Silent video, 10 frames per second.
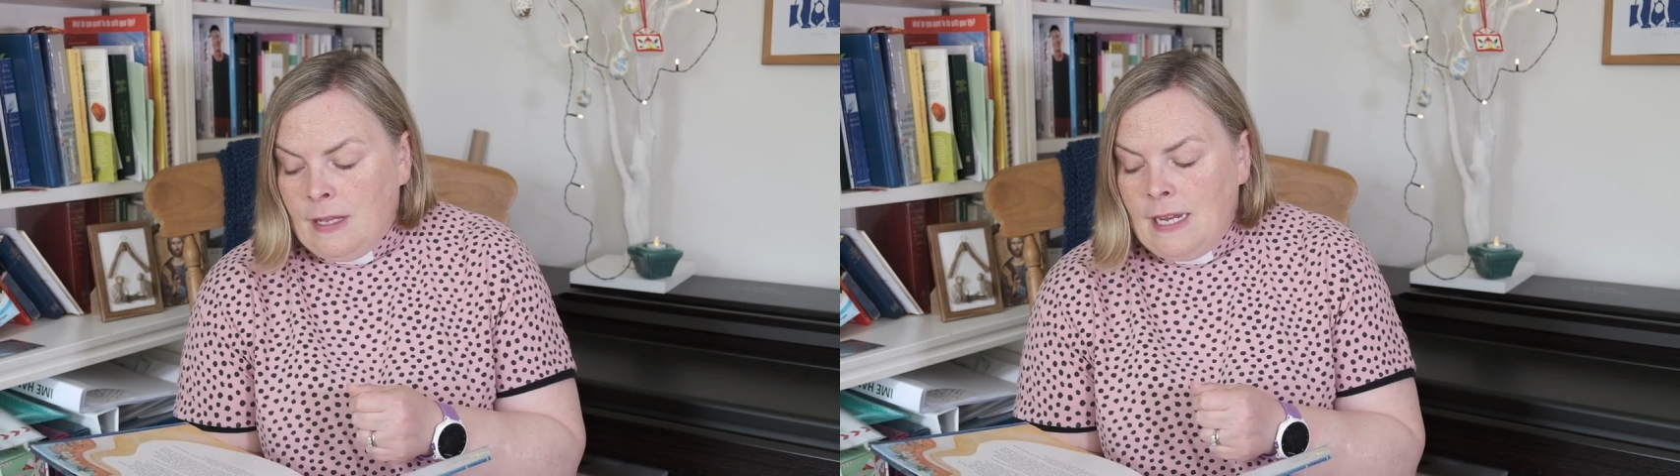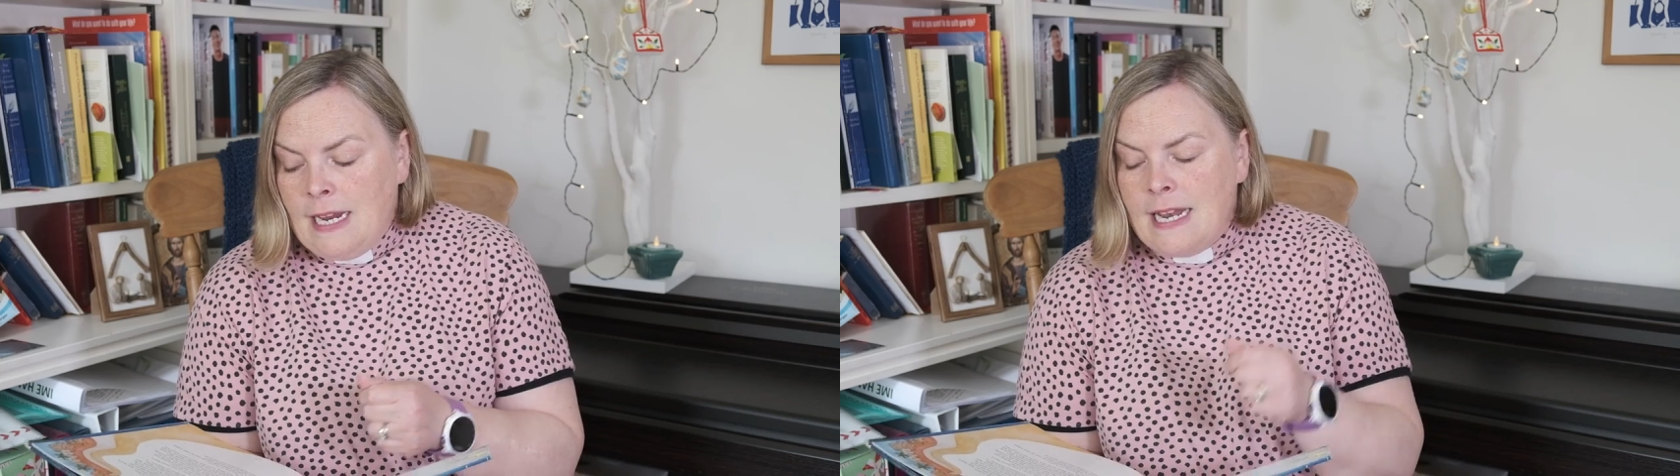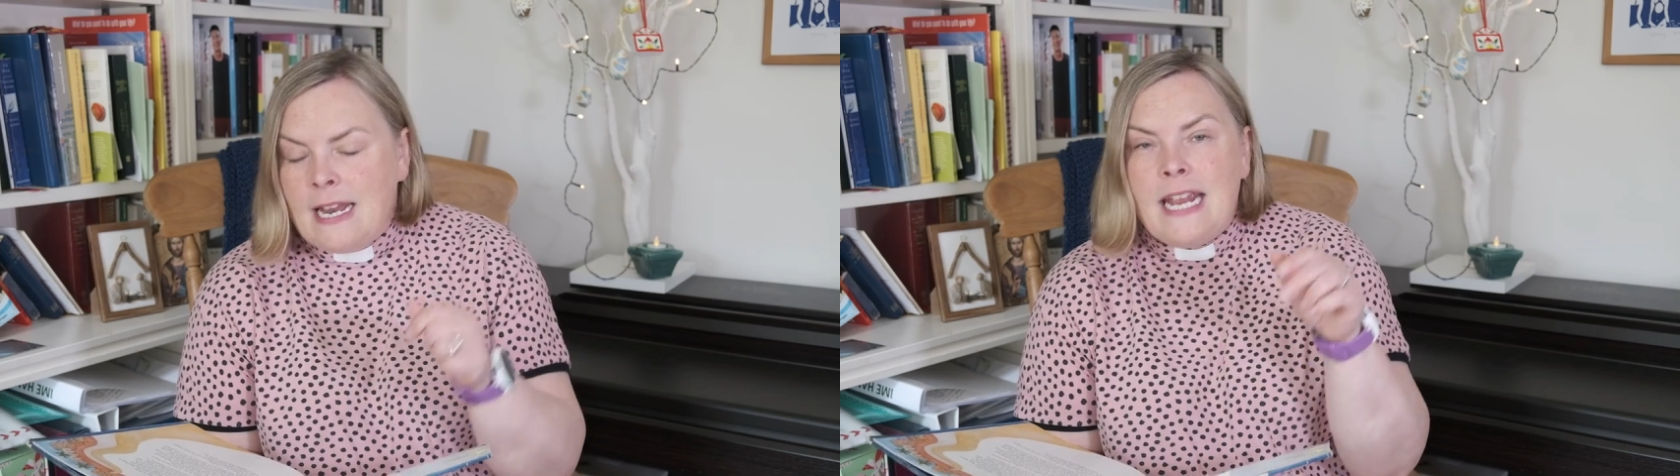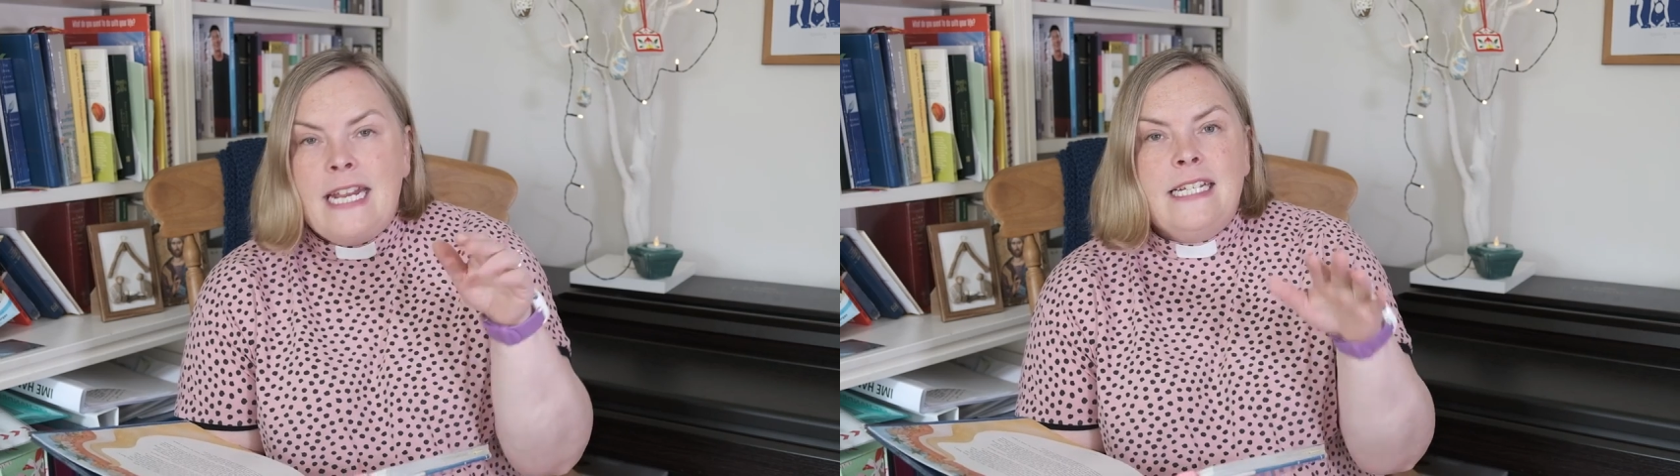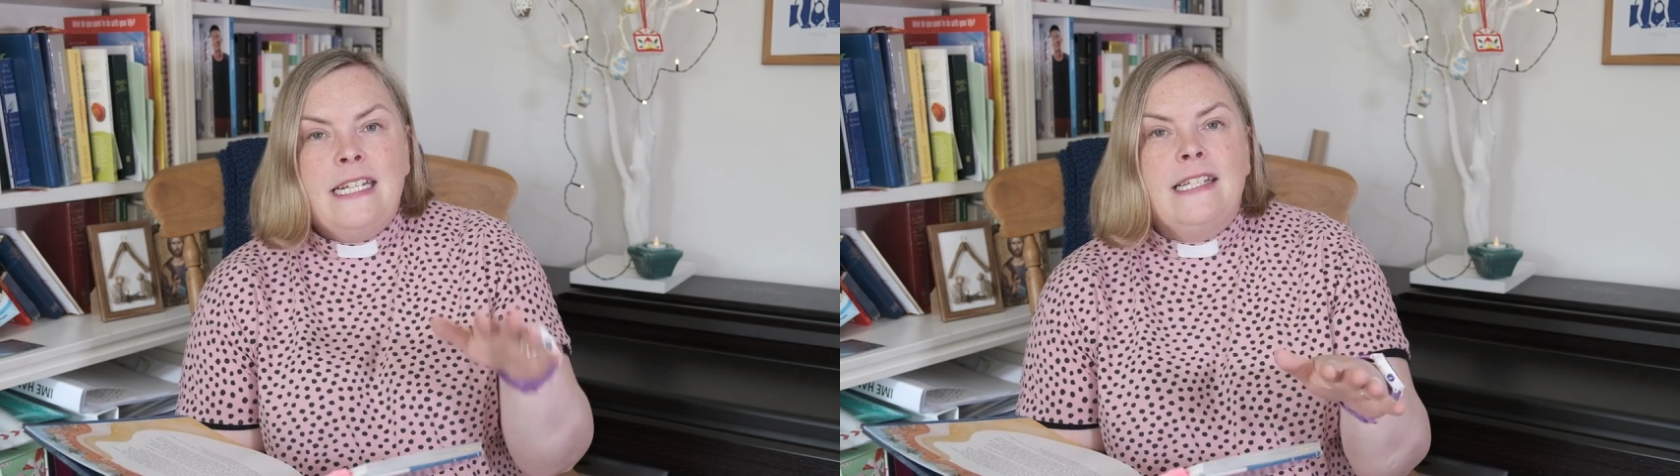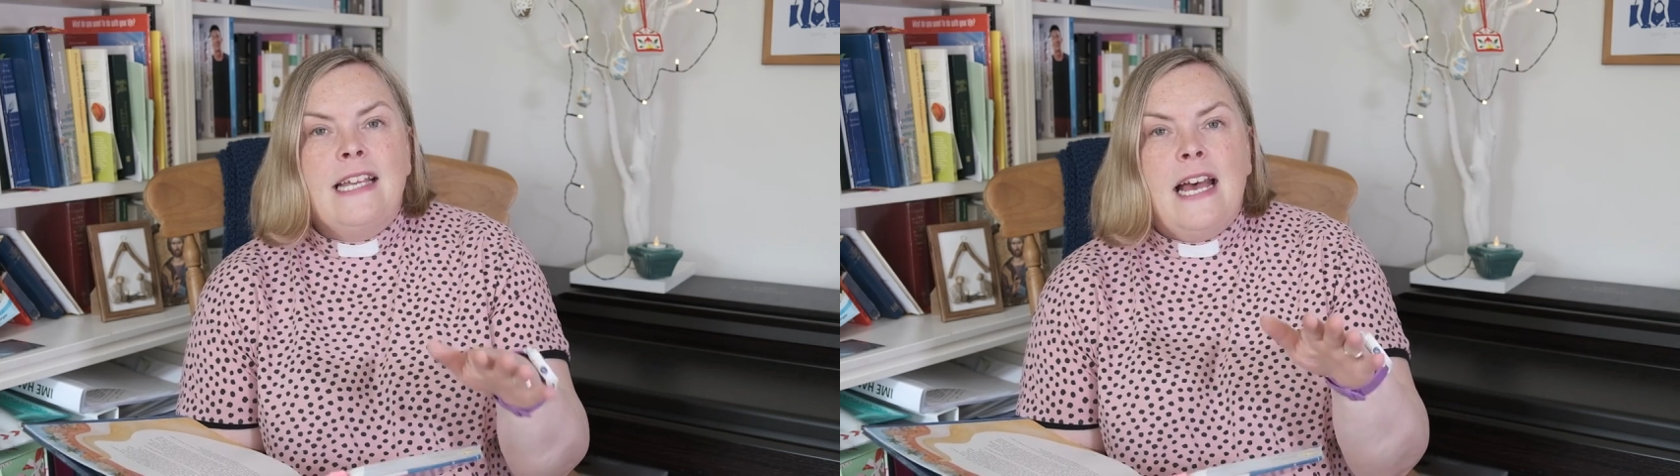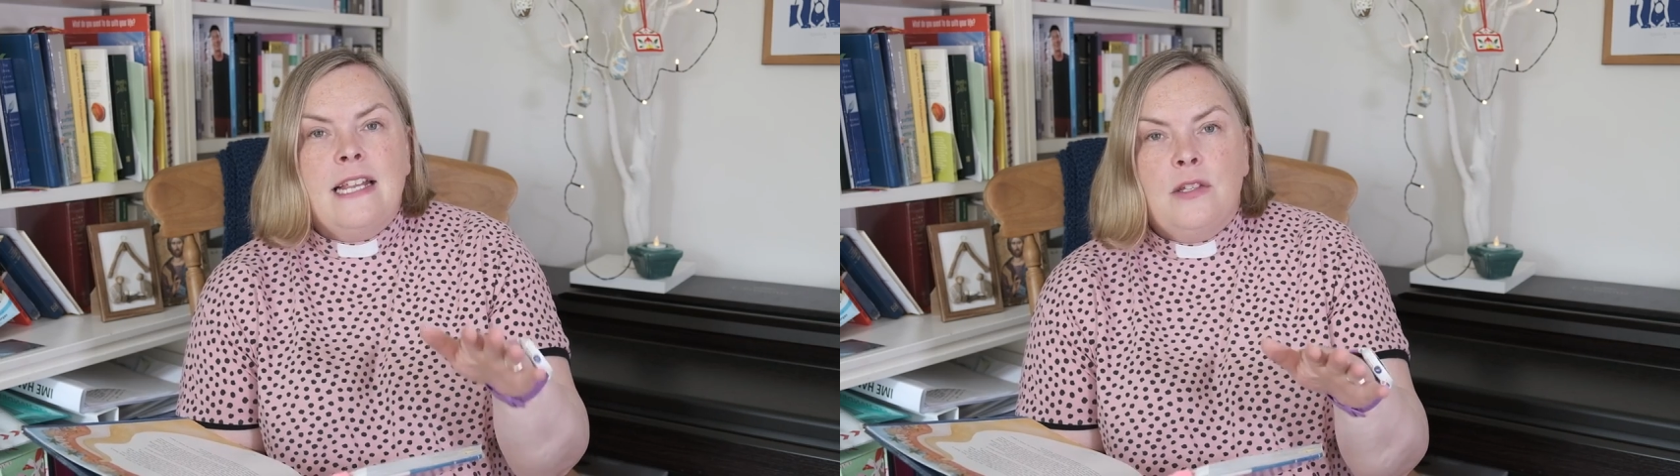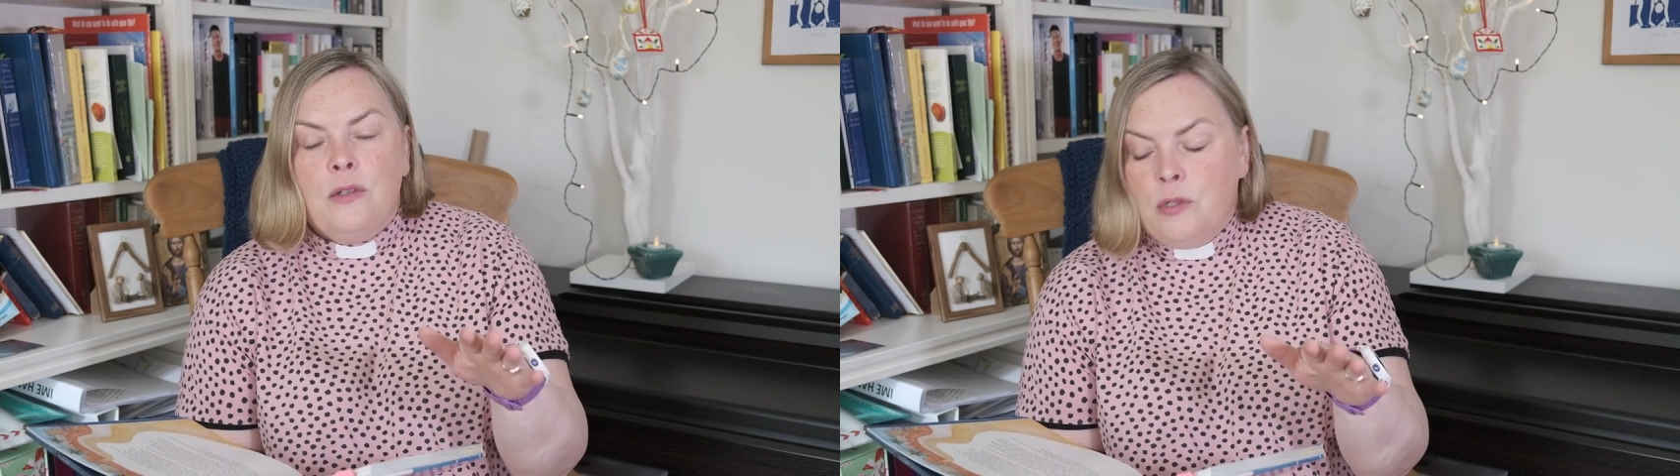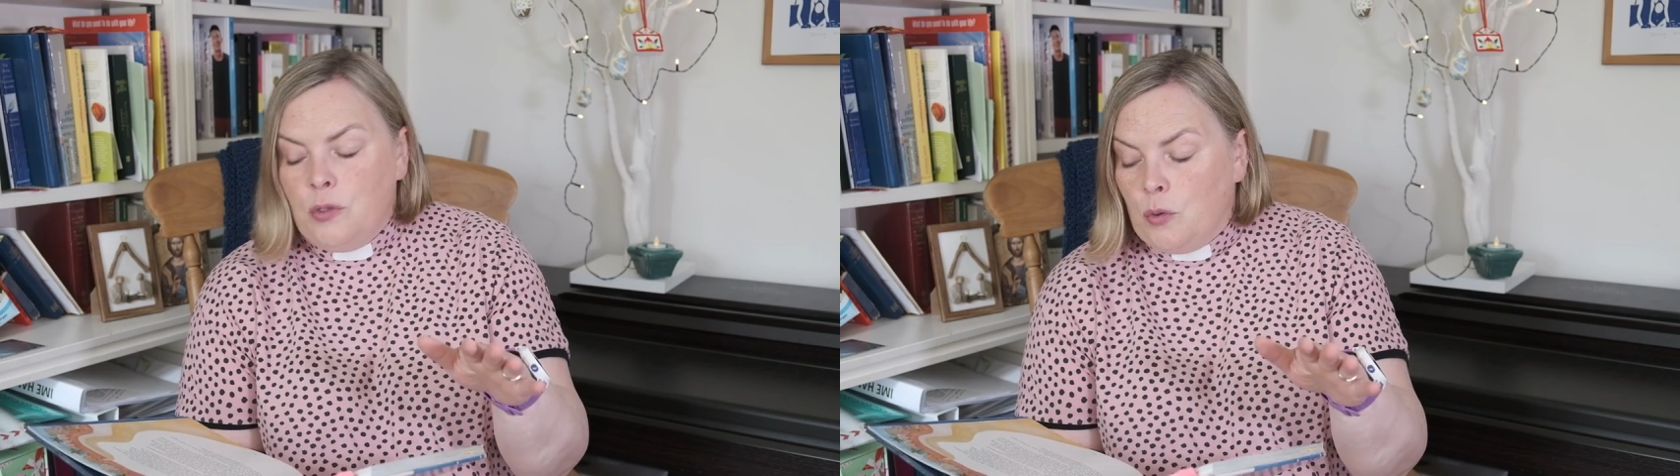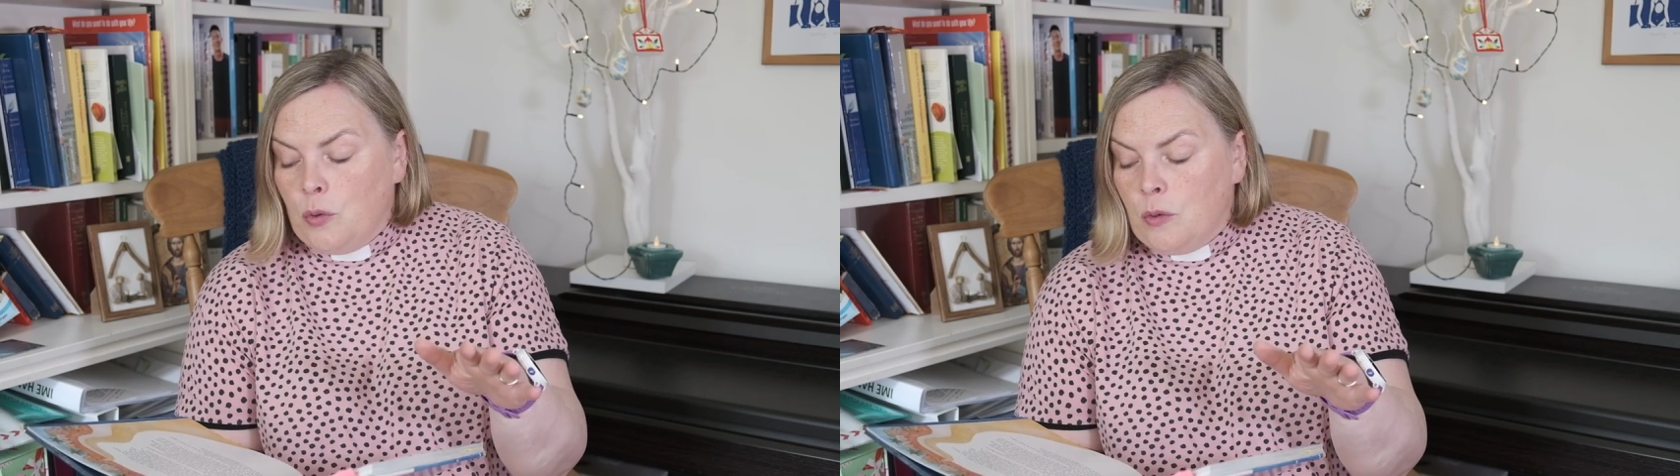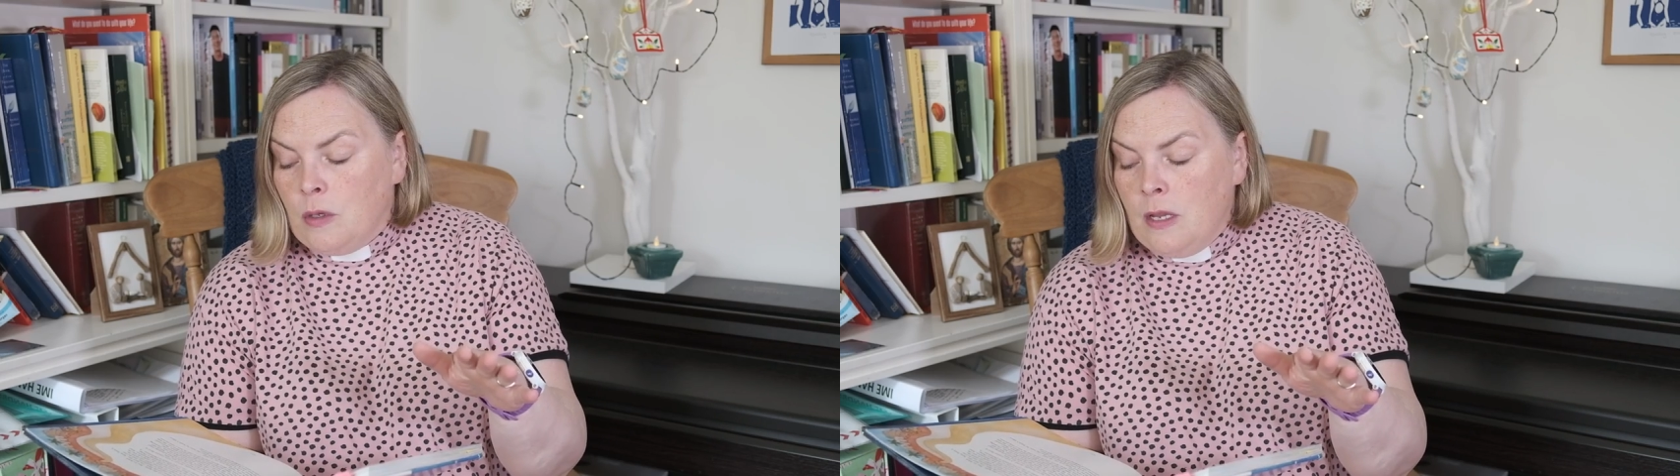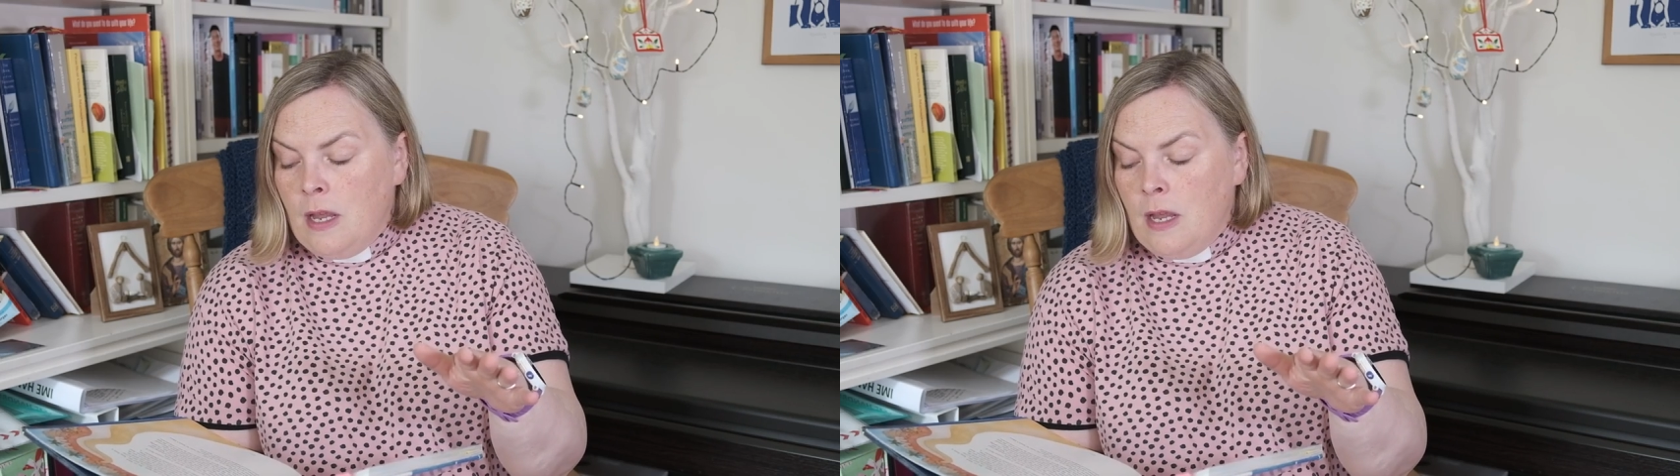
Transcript: He laid his hands on Saul,